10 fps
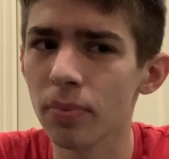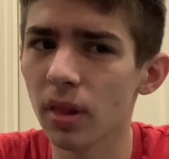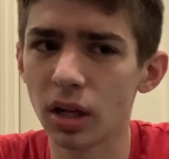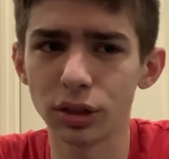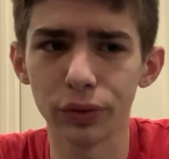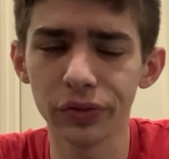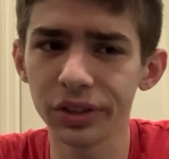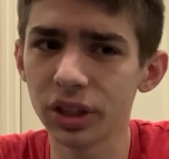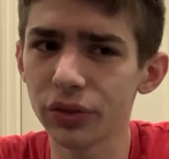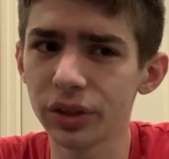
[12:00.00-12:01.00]
There's a few
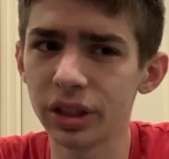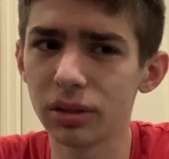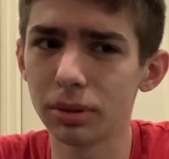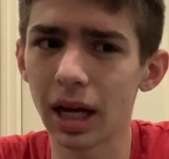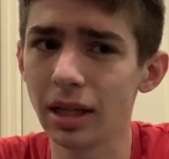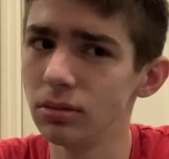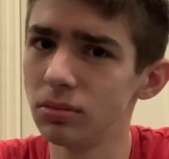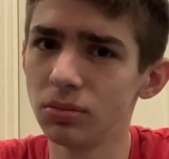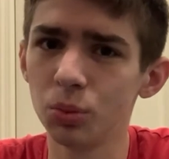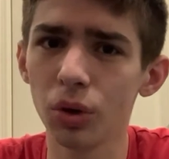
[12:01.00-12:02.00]
reasons for either, but
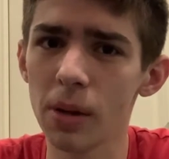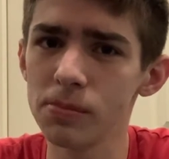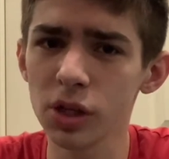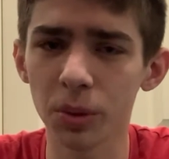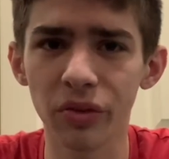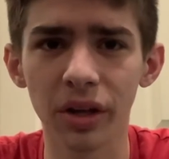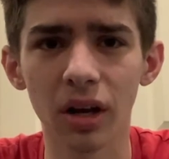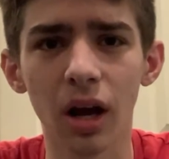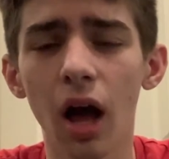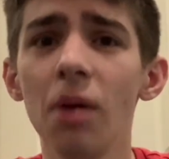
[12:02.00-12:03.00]
I'm sure we'll figure
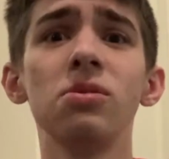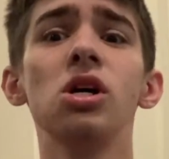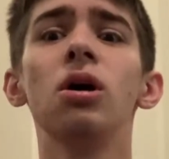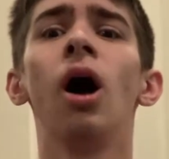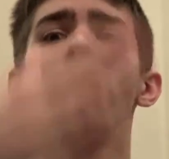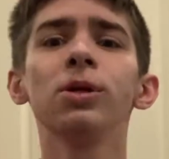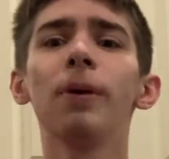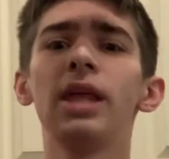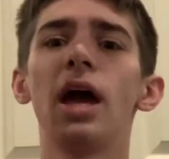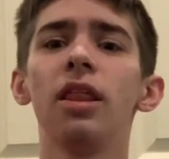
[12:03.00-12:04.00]
it. I'm sure by
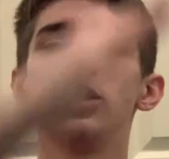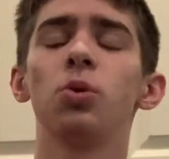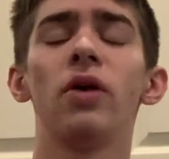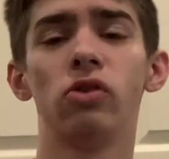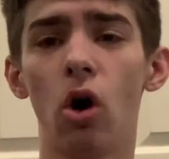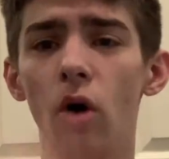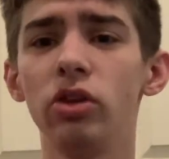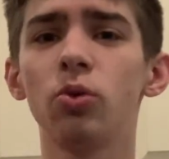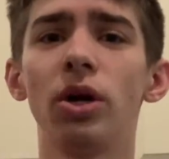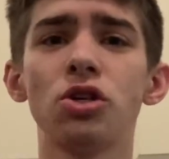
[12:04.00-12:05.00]
the end of this we'll have all these
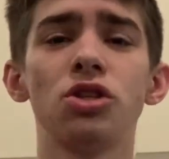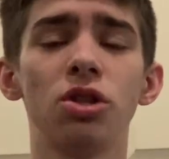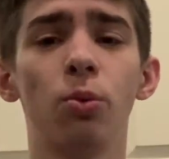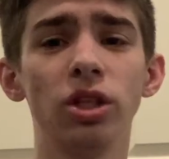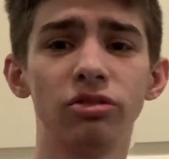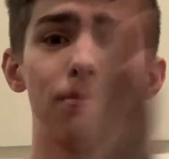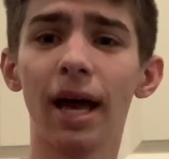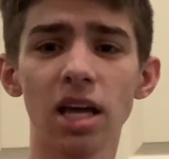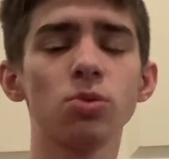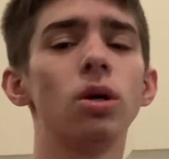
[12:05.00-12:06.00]
questions and the
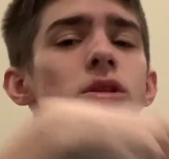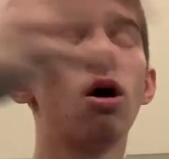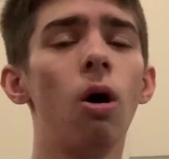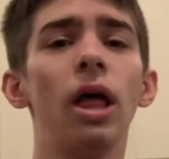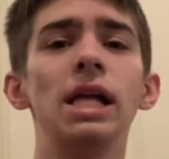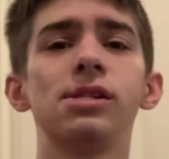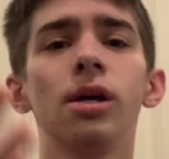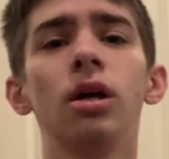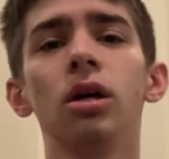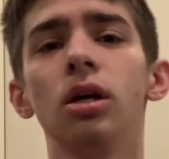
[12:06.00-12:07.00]
past ones all answered.
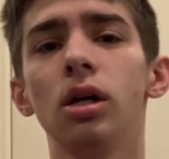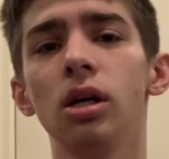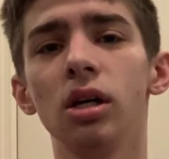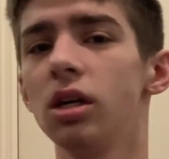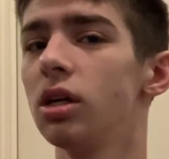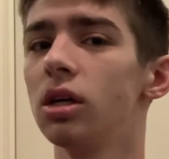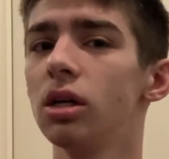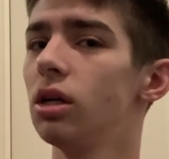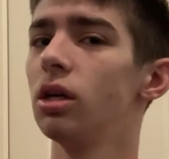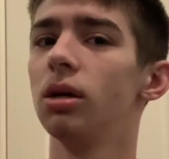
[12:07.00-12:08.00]

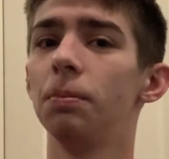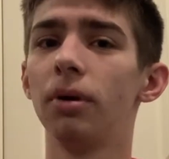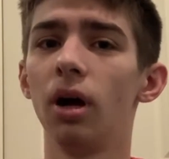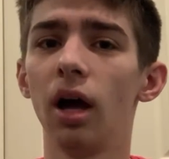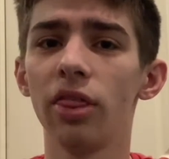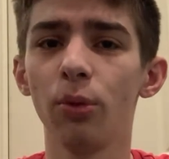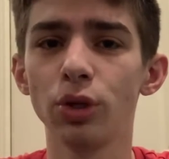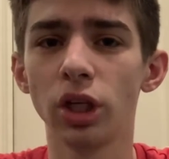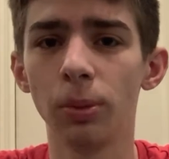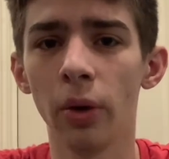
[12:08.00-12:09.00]
But I think we should
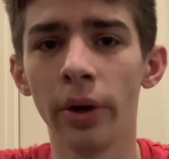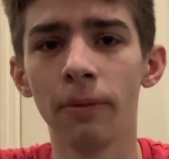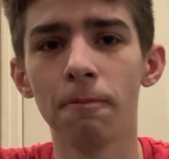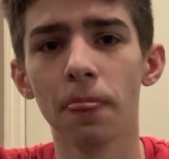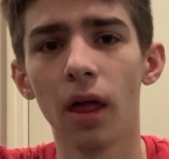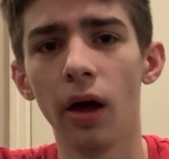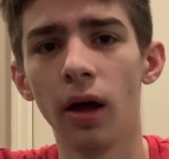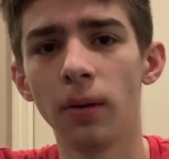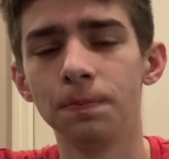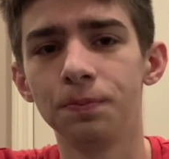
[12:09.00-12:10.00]
keep going.
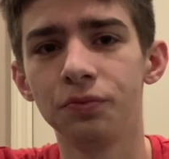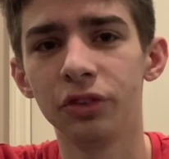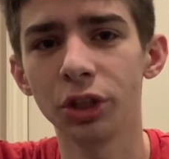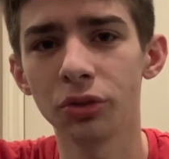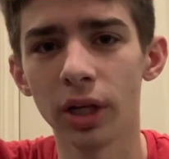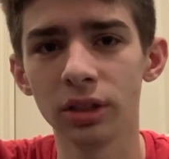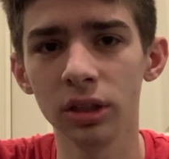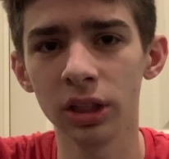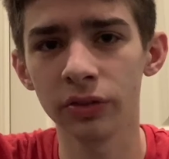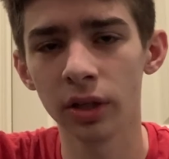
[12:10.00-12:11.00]
Vision tries to
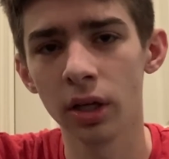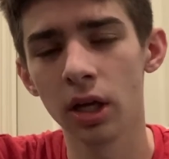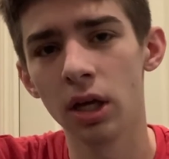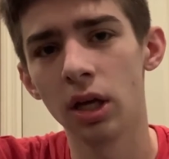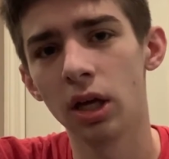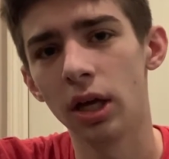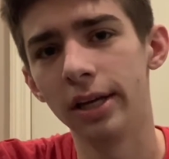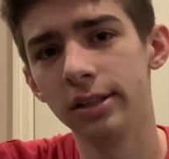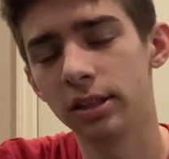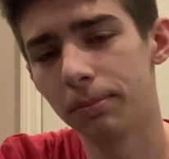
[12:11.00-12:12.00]
leave.
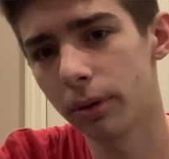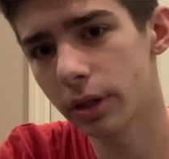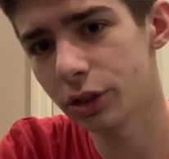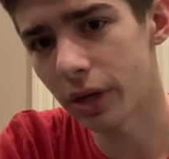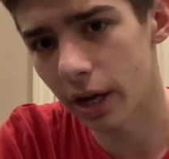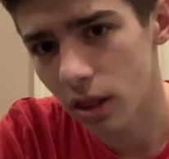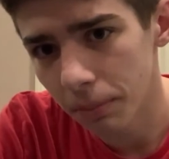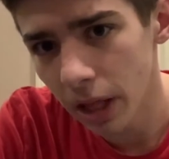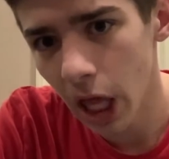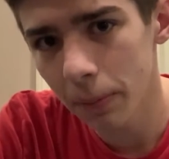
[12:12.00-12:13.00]
Is the border strength to
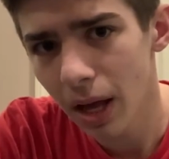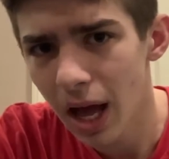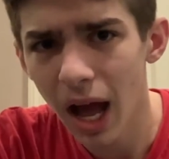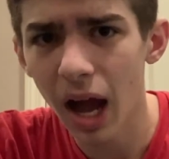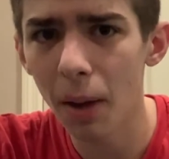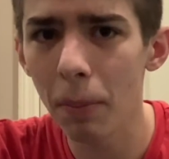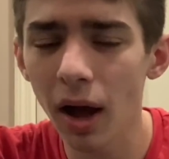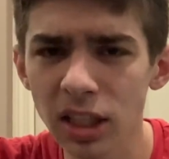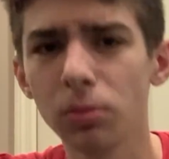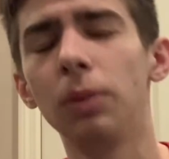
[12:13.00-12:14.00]
blame?
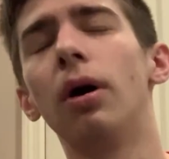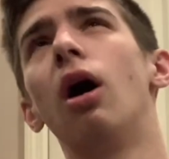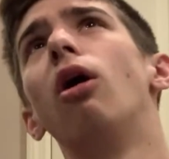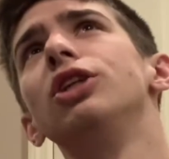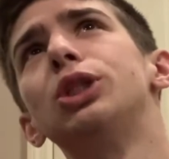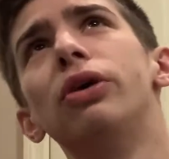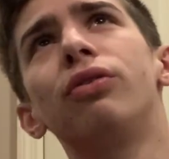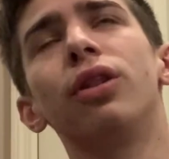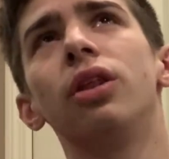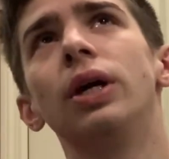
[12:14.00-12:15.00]
Possibly, but also I've
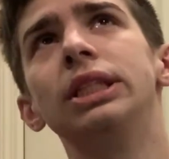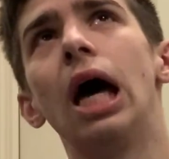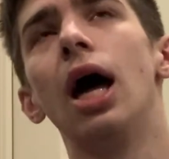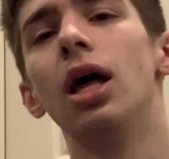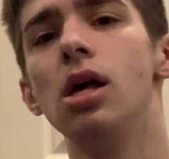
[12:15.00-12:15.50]
heard theories that